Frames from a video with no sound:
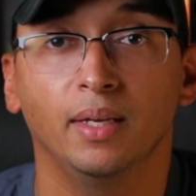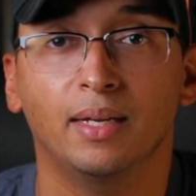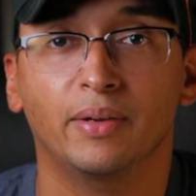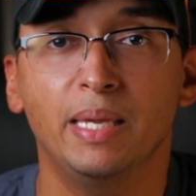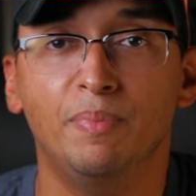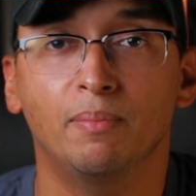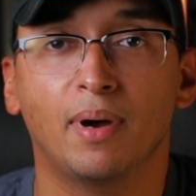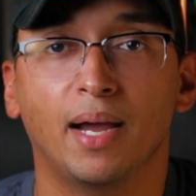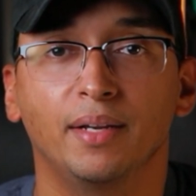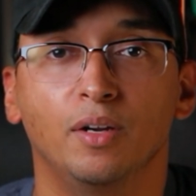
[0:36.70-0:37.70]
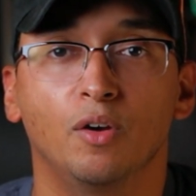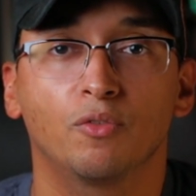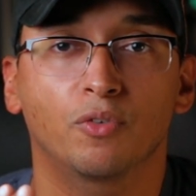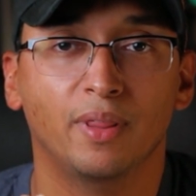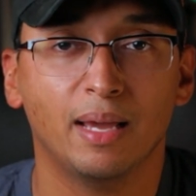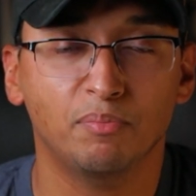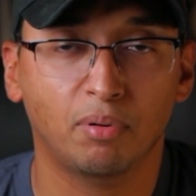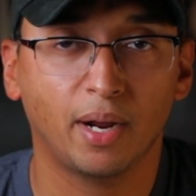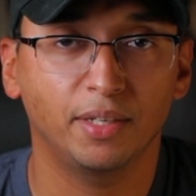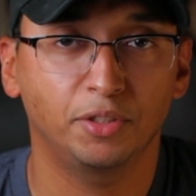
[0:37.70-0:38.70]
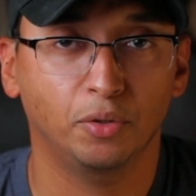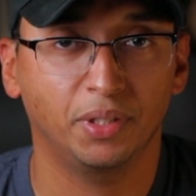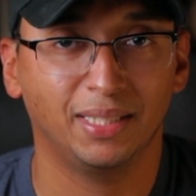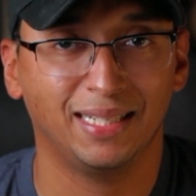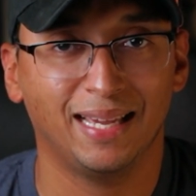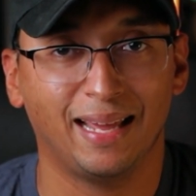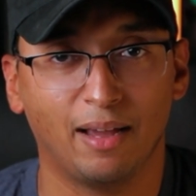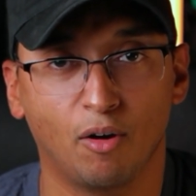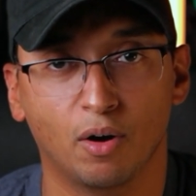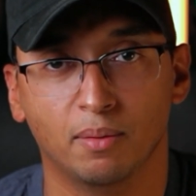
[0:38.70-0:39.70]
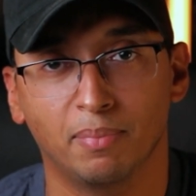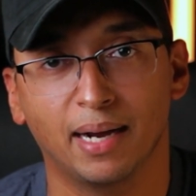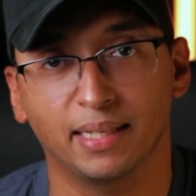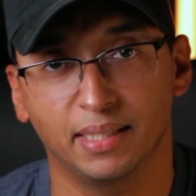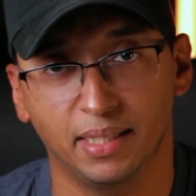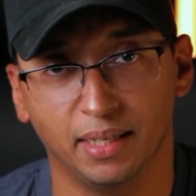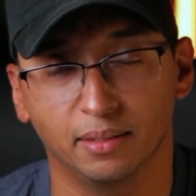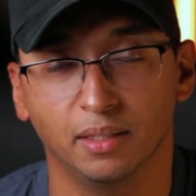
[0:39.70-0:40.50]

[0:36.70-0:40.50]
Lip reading: Now, keep in mind, for that price, you're only gonna get a hard body kit.